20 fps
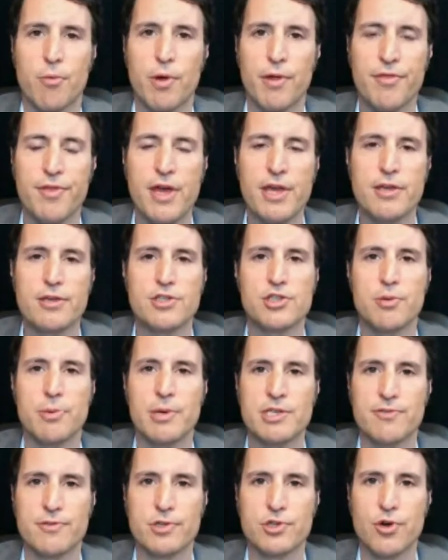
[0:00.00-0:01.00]
Well, thank you so much
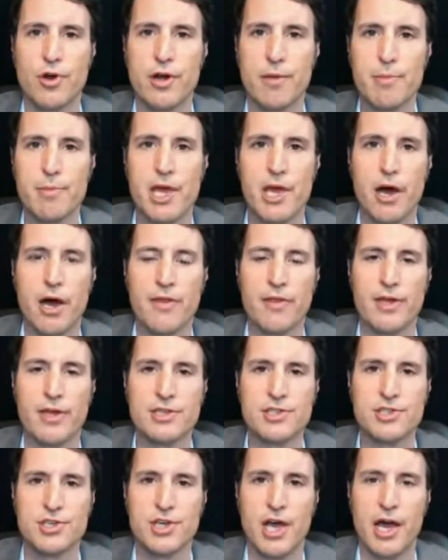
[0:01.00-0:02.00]
for joining me on
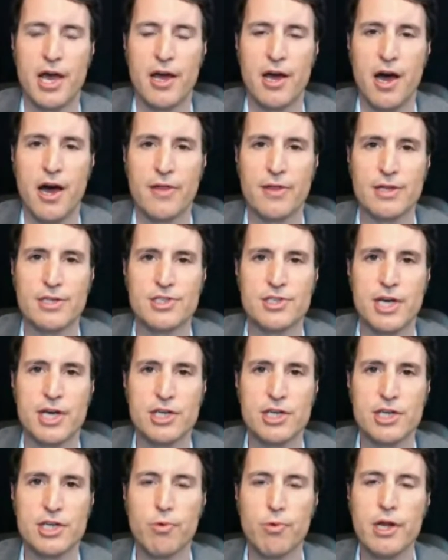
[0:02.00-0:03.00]
this
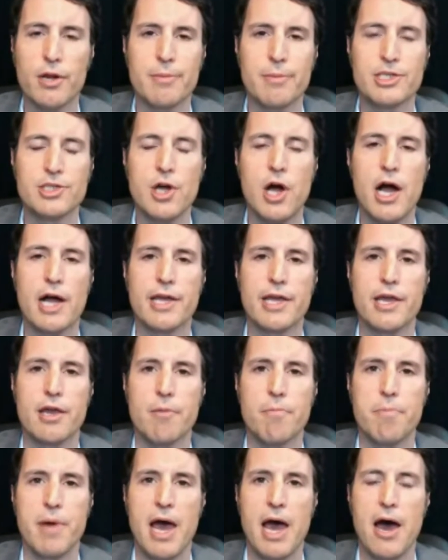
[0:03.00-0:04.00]
session. We're going to be talking
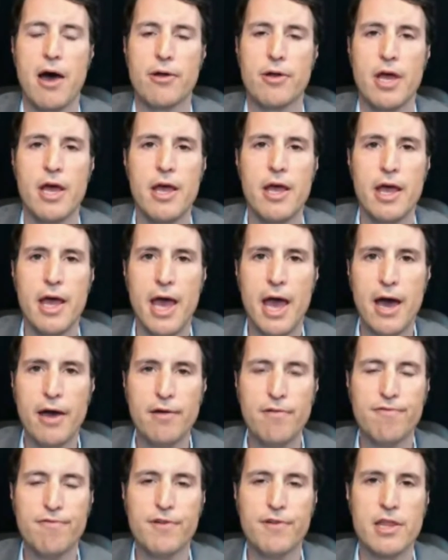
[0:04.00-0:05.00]
about how to
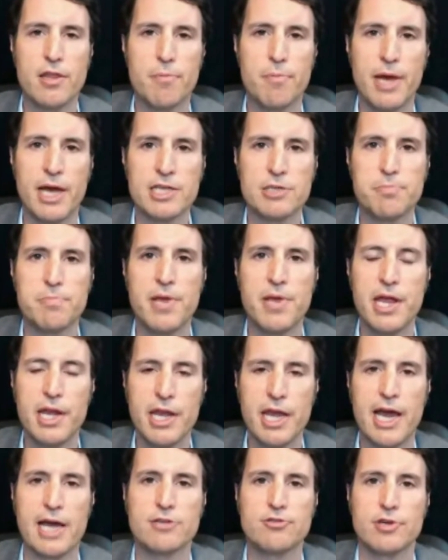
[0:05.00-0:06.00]
find the best
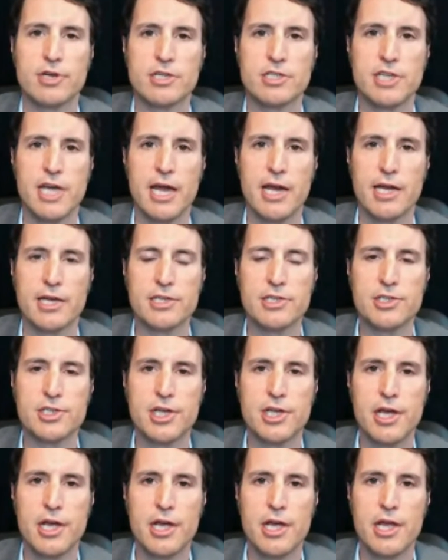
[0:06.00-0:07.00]
pediatric dentist
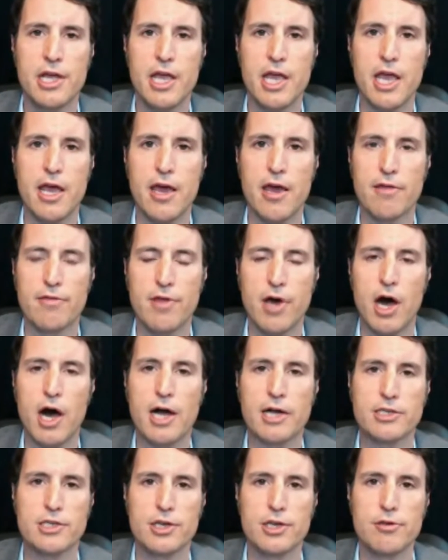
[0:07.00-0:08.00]
in the
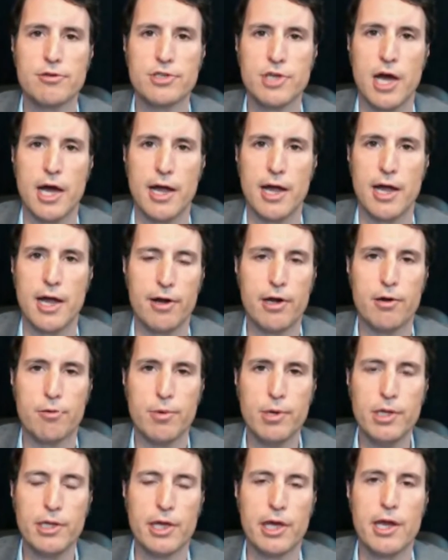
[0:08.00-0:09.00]
Ogden, Utah area, or
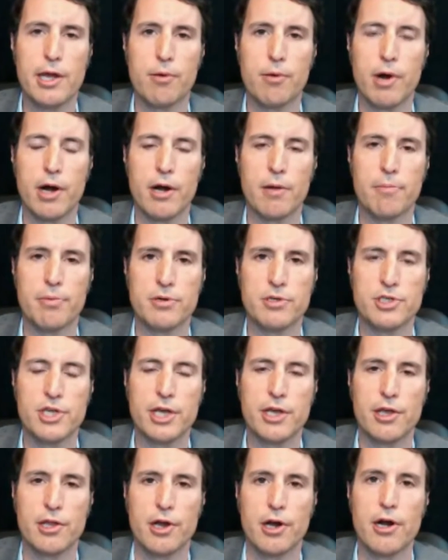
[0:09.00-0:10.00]
really anywhere in
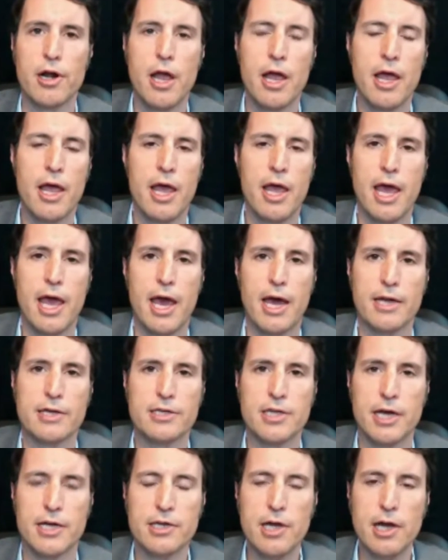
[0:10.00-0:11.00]
particular. And
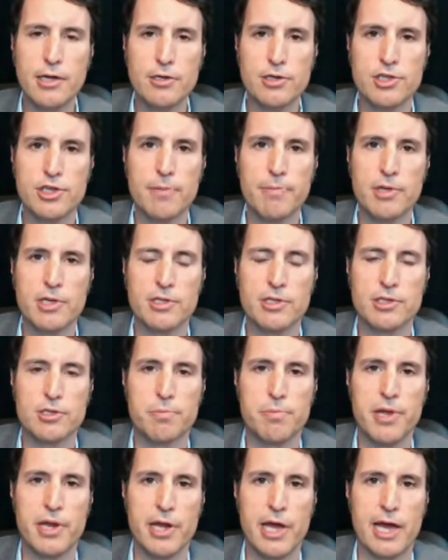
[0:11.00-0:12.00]
Dr. Simkins is a
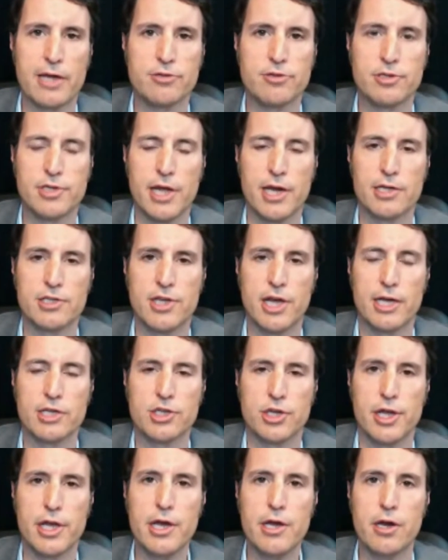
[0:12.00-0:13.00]
pediatric dentist
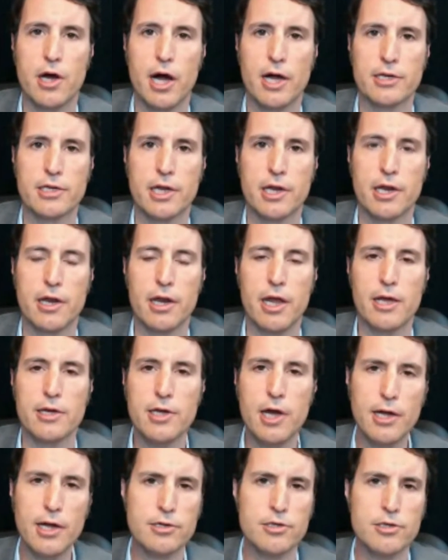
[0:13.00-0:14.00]
actually in Ogden. And
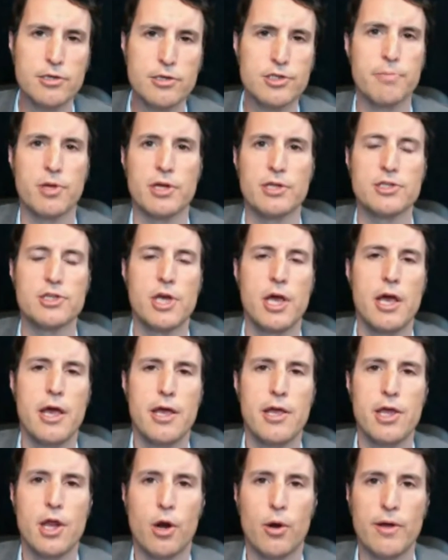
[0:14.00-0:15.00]
Dr. Simkins,
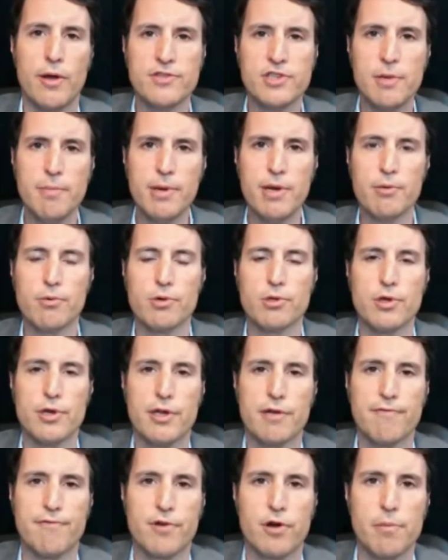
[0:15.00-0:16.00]
you know, if somebody were
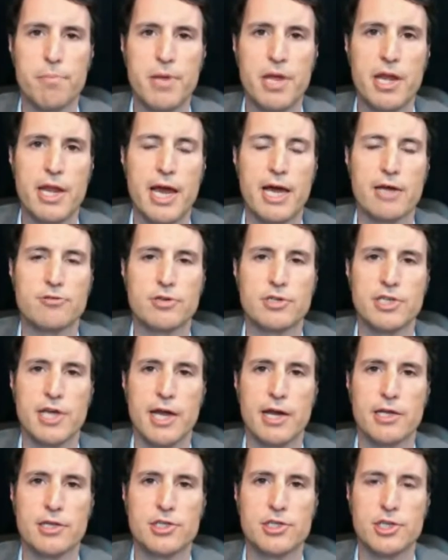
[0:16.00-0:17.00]
looking for a pediatric
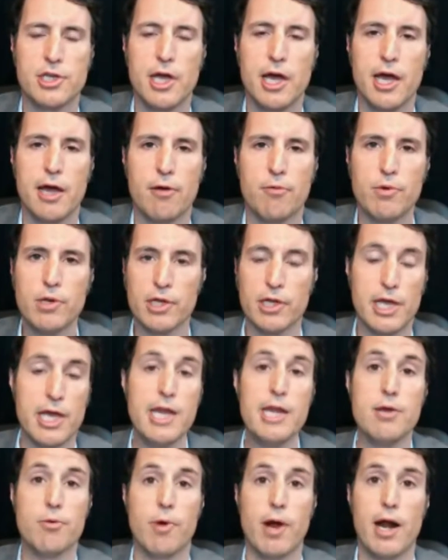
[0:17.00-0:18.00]
dentist really
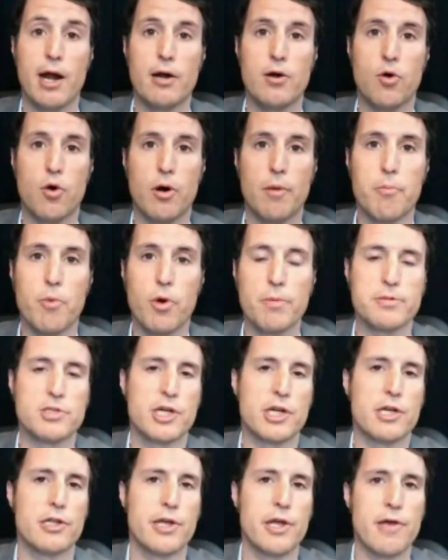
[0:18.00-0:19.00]
anywhere, or more
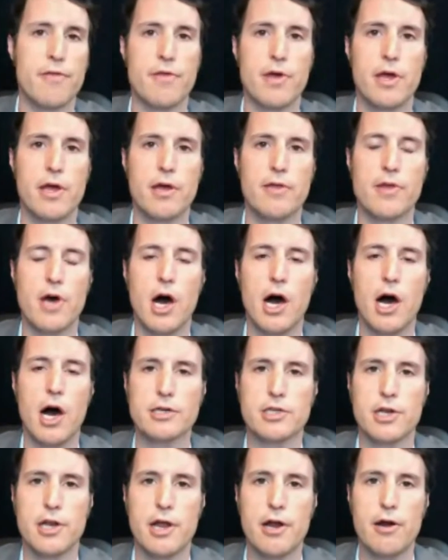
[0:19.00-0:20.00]
particularly in the
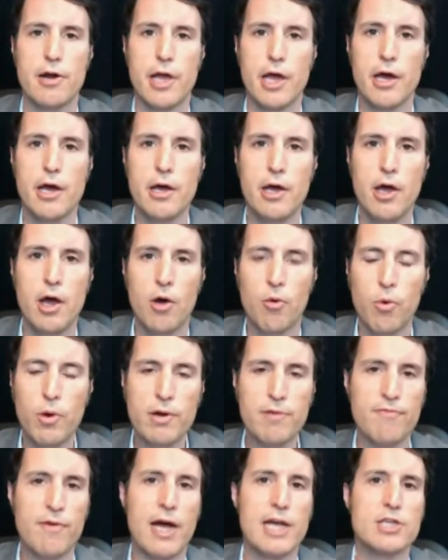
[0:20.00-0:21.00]
Ogden area, what
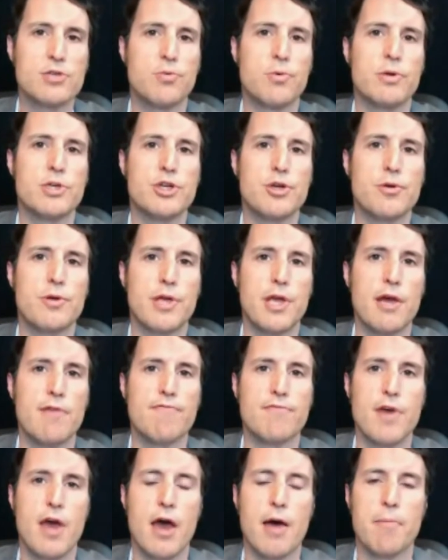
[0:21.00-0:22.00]
advice would you give
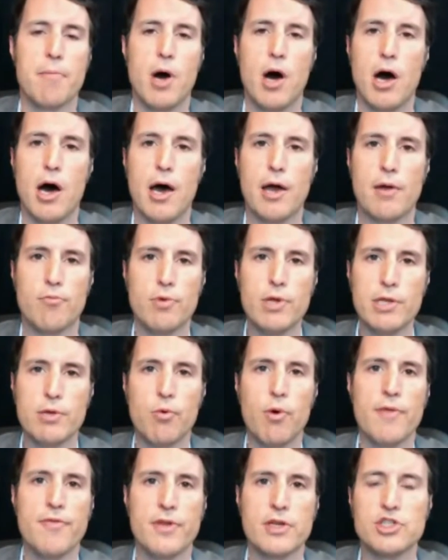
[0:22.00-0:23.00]
them on really
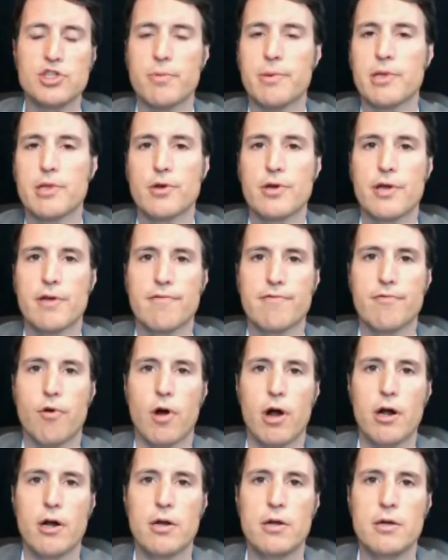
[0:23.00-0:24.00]
what they should be looking for?